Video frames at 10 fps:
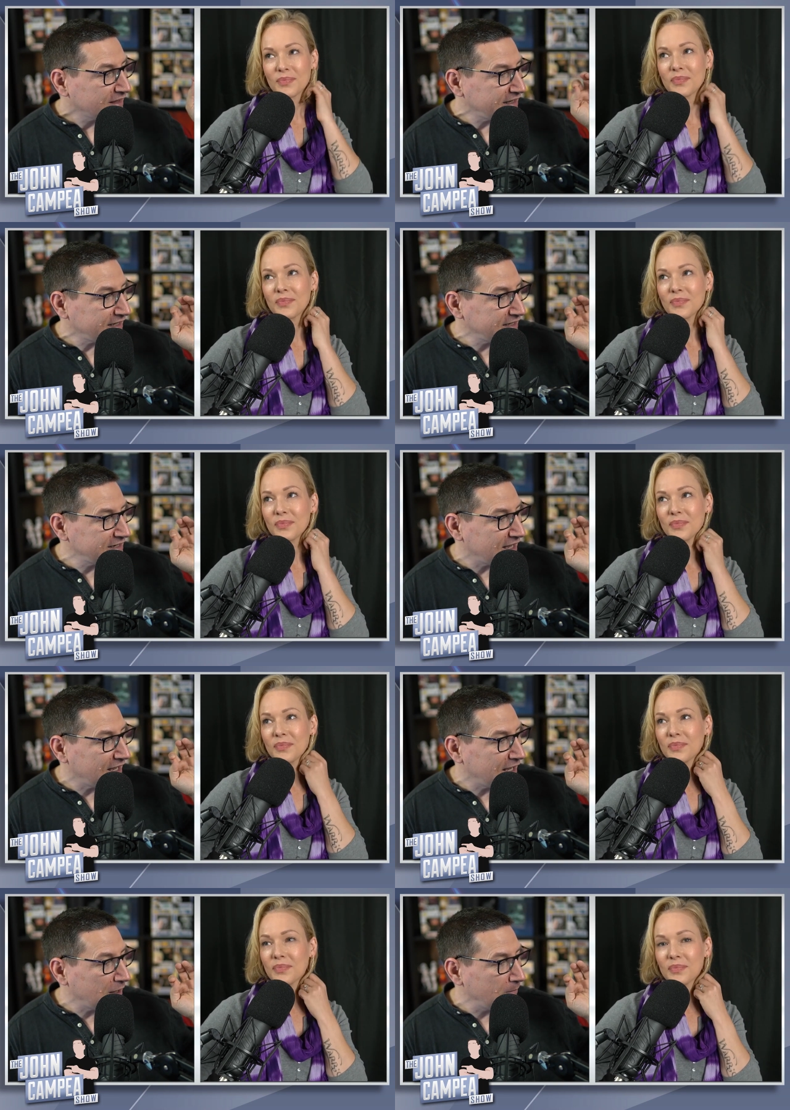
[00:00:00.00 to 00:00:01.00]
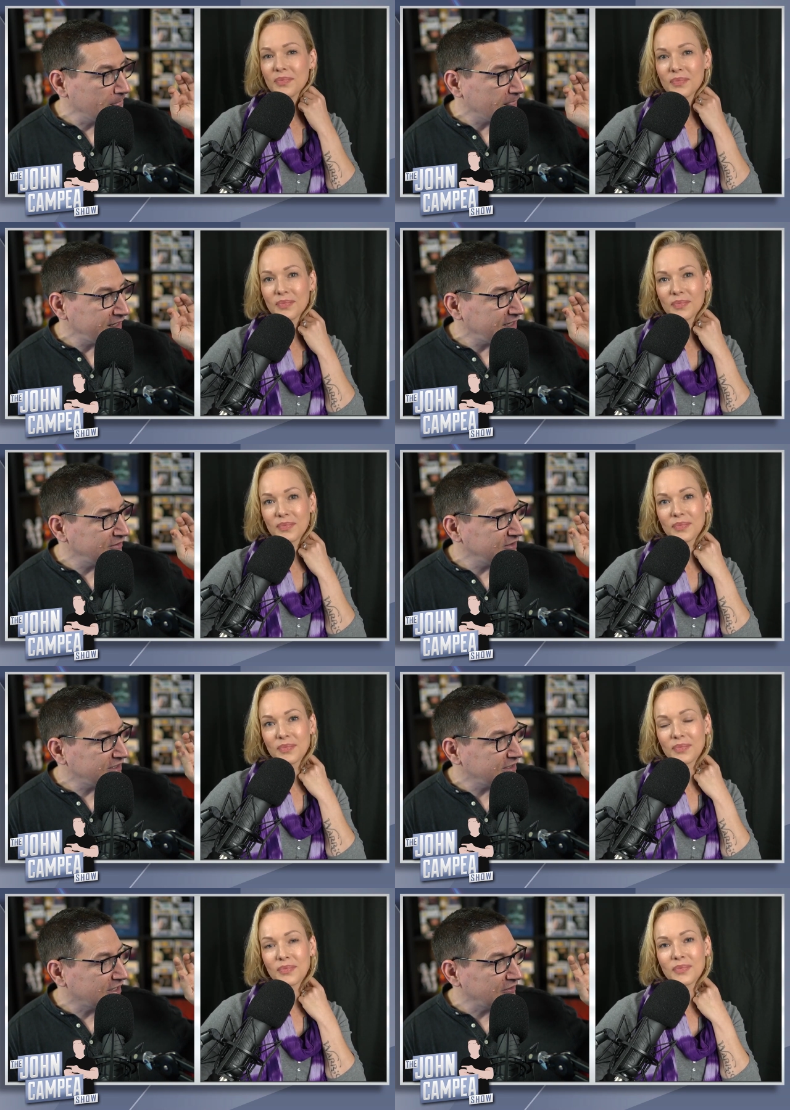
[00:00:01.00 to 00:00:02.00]
Speaker 1: in um, in
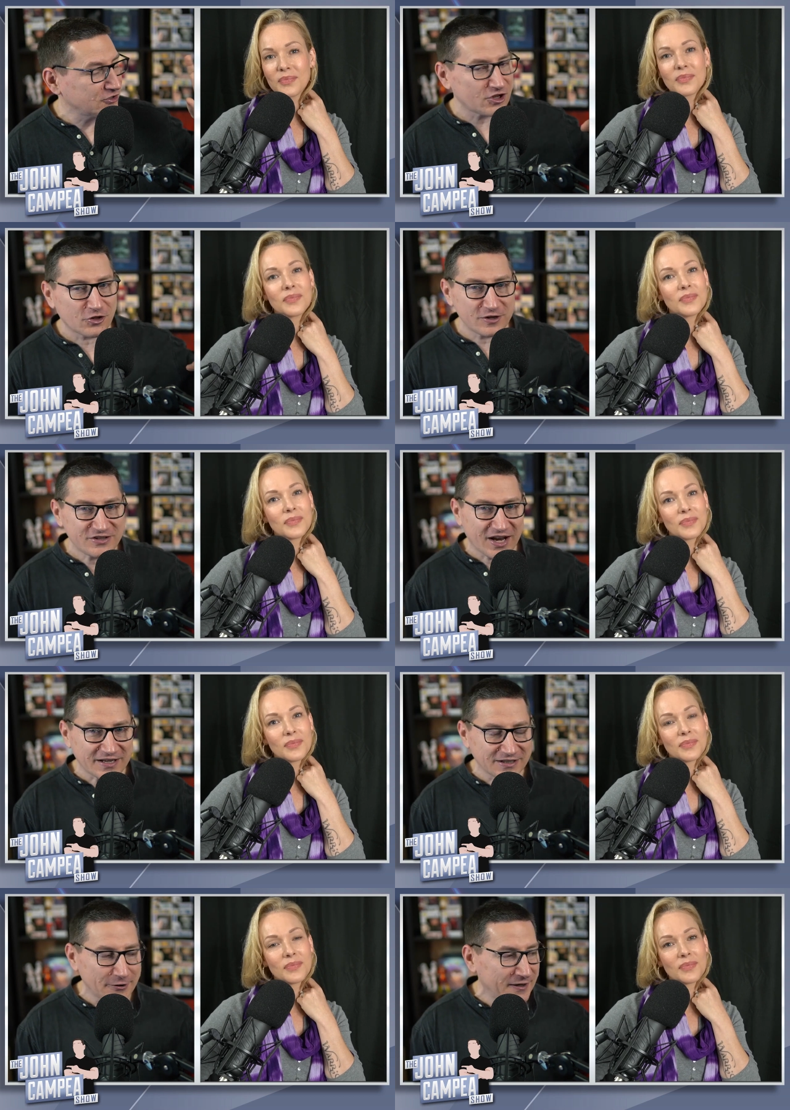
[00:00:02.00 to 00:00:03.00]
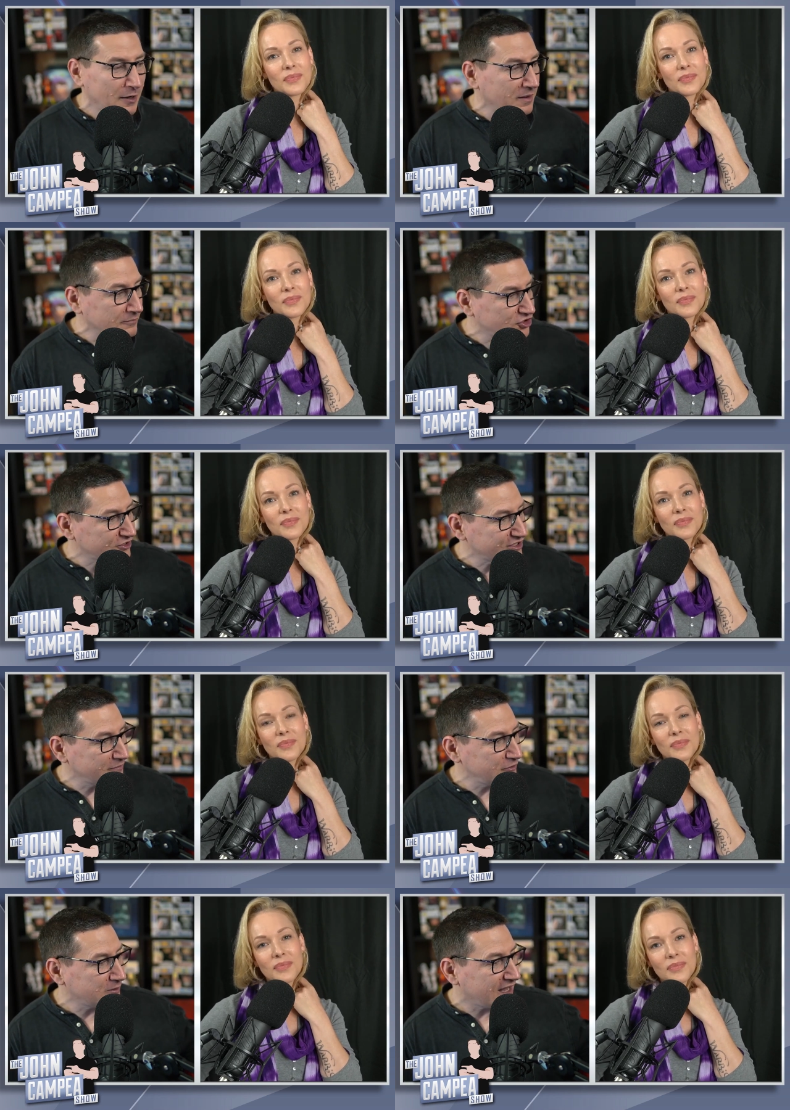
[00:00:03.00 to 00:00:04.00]
the uh, there's a 30 second delay right now, but I'm sure some of
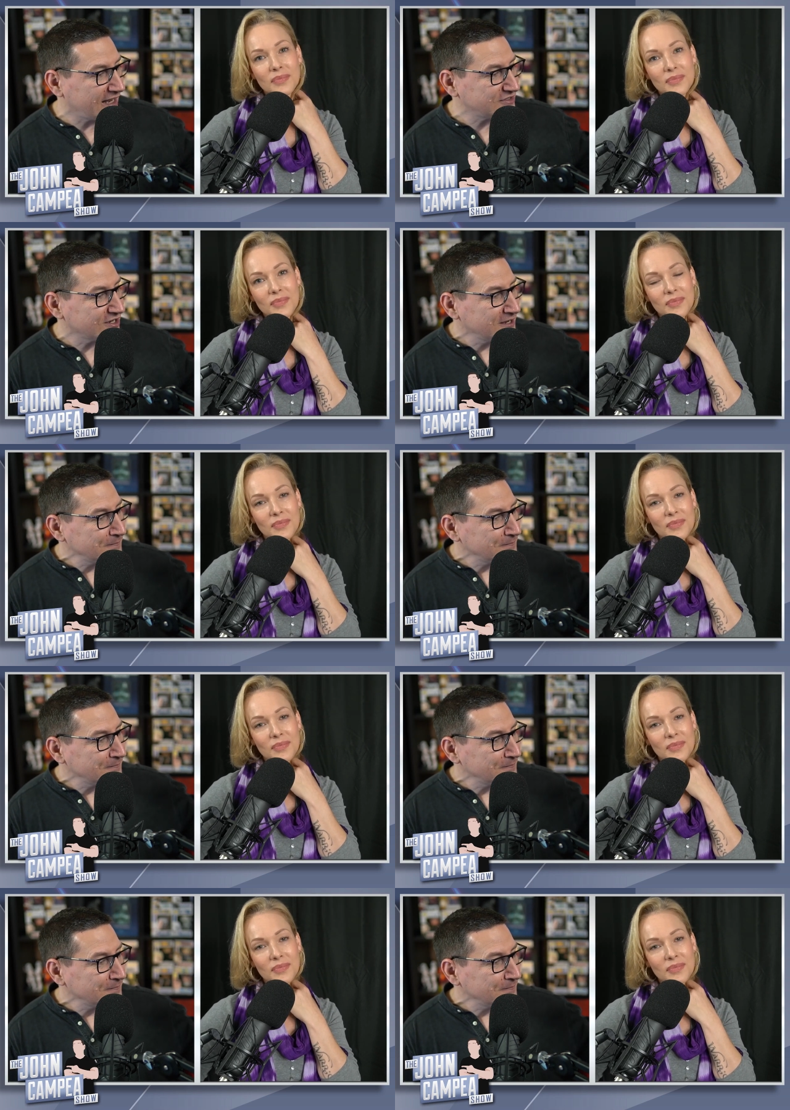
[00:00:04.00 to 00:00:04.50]
you guys